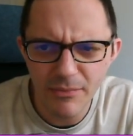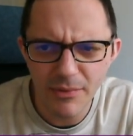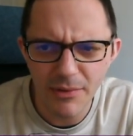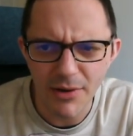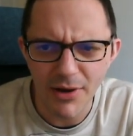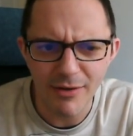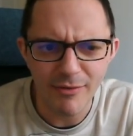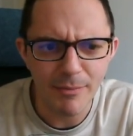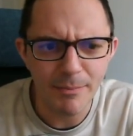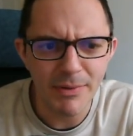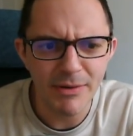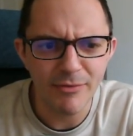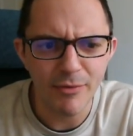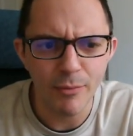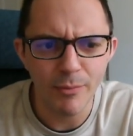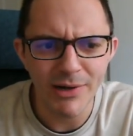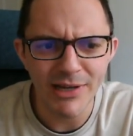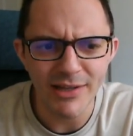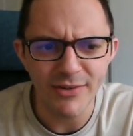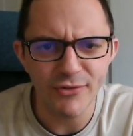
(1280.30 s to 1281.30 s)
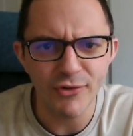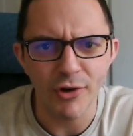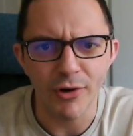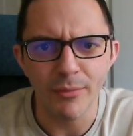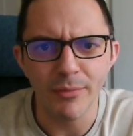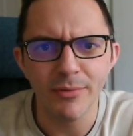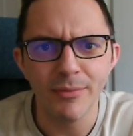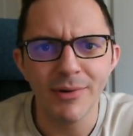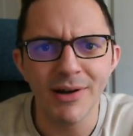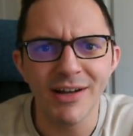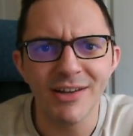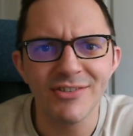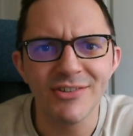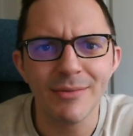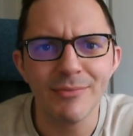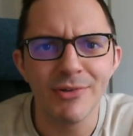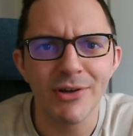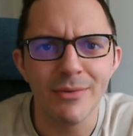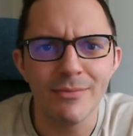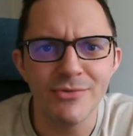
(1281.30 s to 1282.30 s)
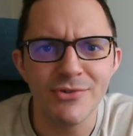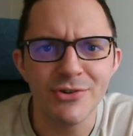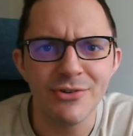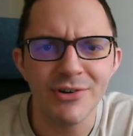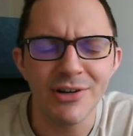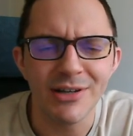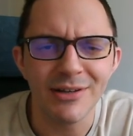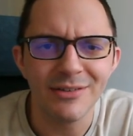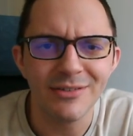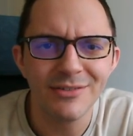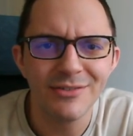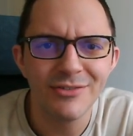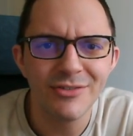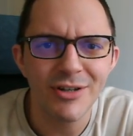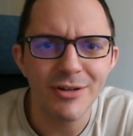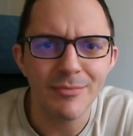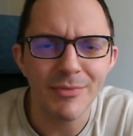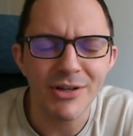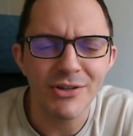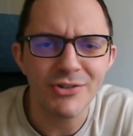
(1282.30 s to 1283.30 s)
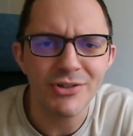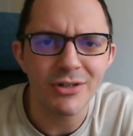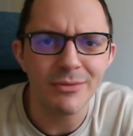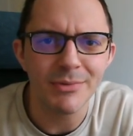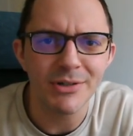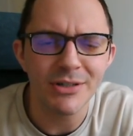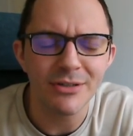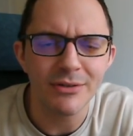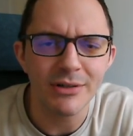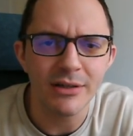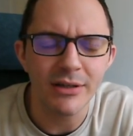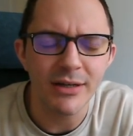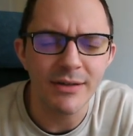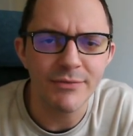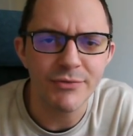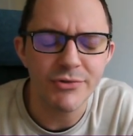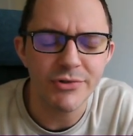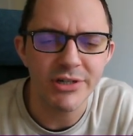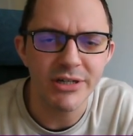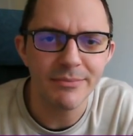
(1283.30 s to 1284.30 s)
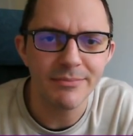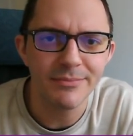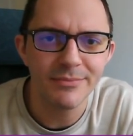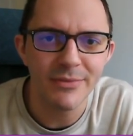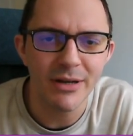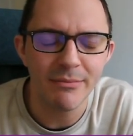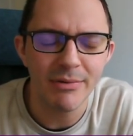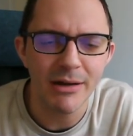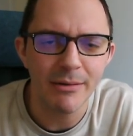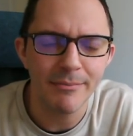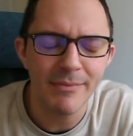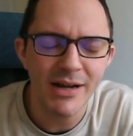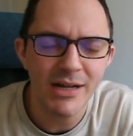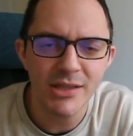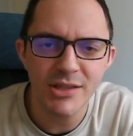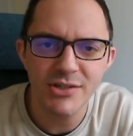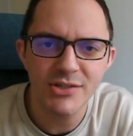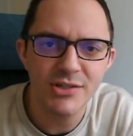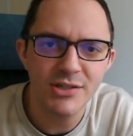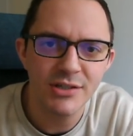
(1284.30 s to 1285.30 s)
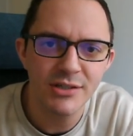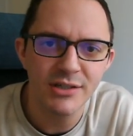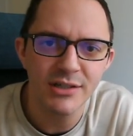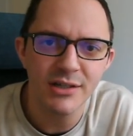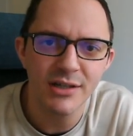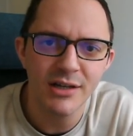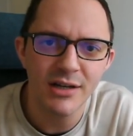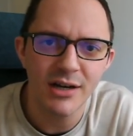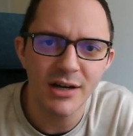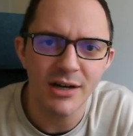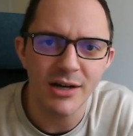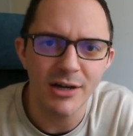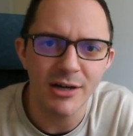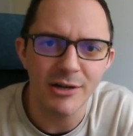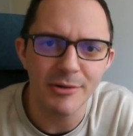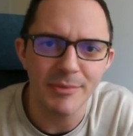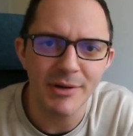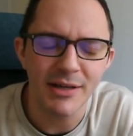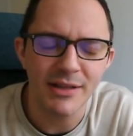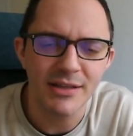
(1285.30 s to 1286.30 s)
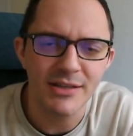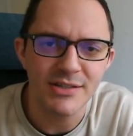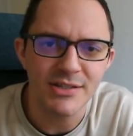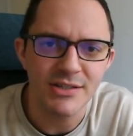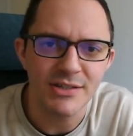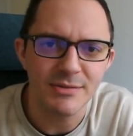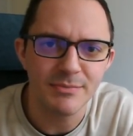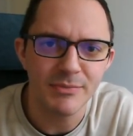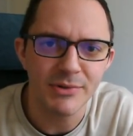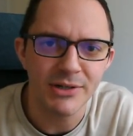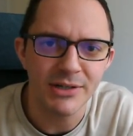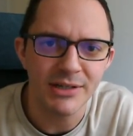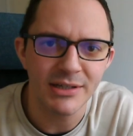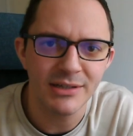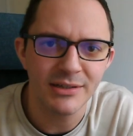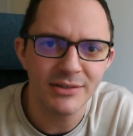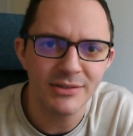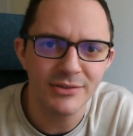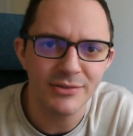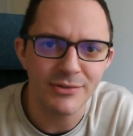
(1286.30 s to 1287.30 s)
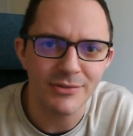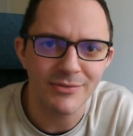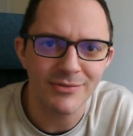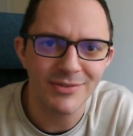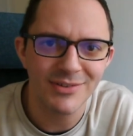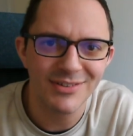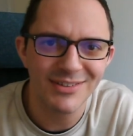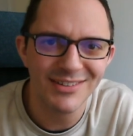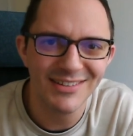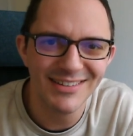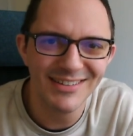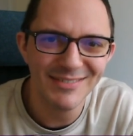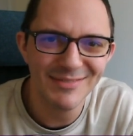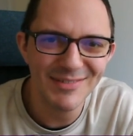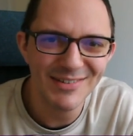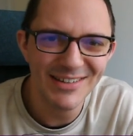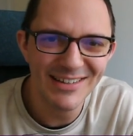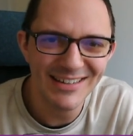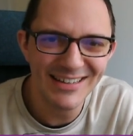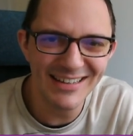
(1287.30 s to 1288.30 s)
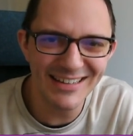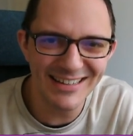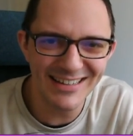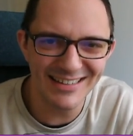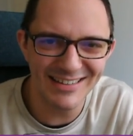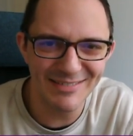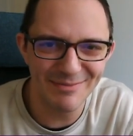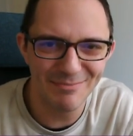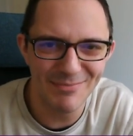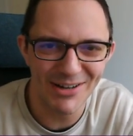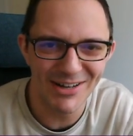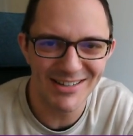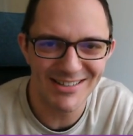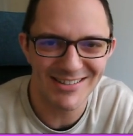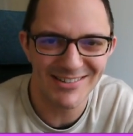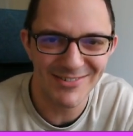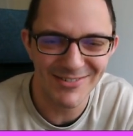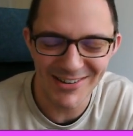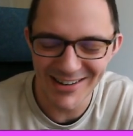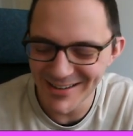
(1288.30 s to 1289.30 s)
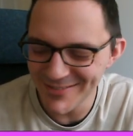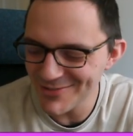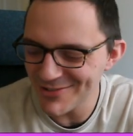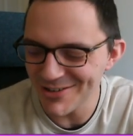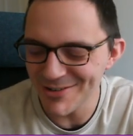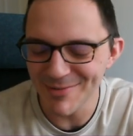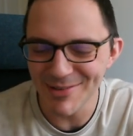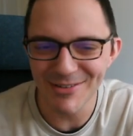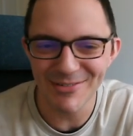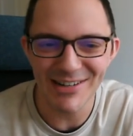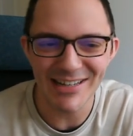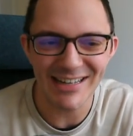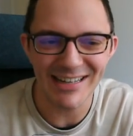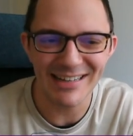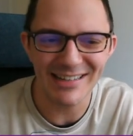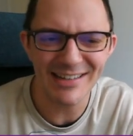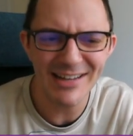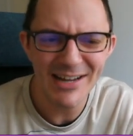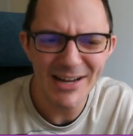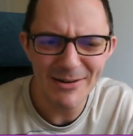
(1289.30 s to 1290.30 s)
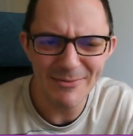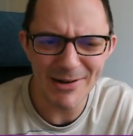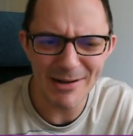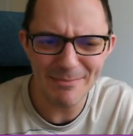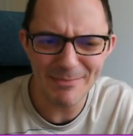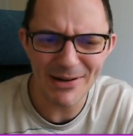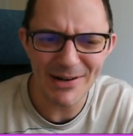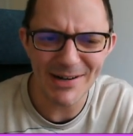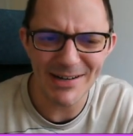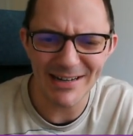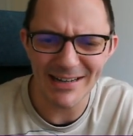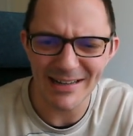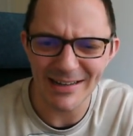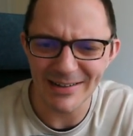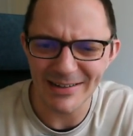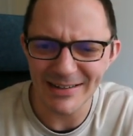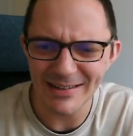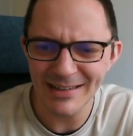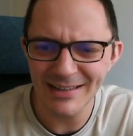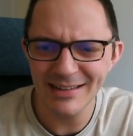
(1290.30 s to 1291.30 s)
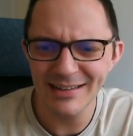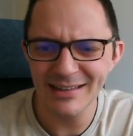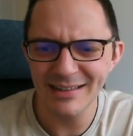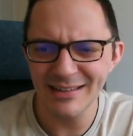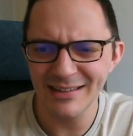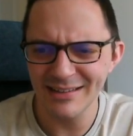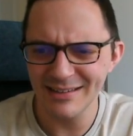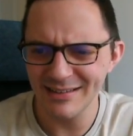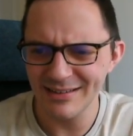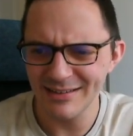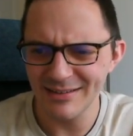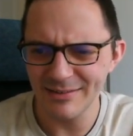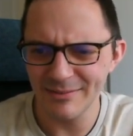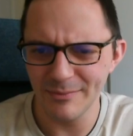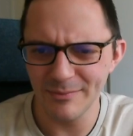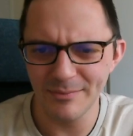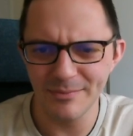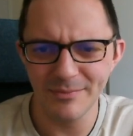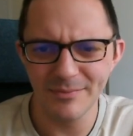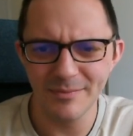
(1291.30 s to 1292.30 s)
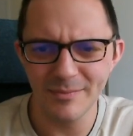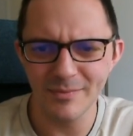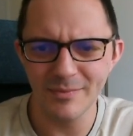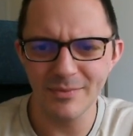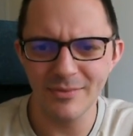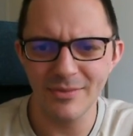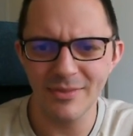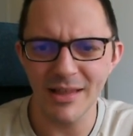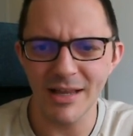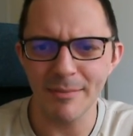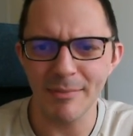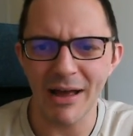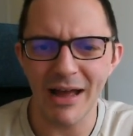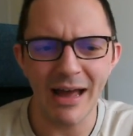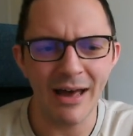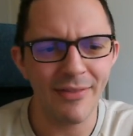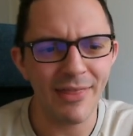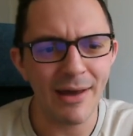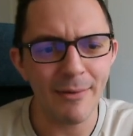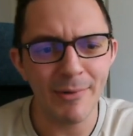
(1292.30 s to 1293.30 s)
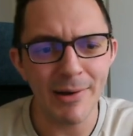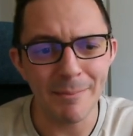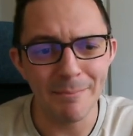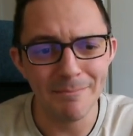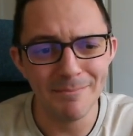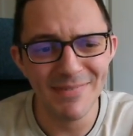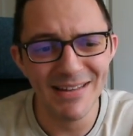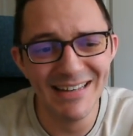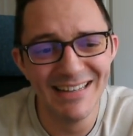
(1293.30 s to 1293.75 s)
have a bit of a weird job where sometimes during my job I do a live stream about maths, and this is my sort of personal live stream at the weekend where partly I think about how that went.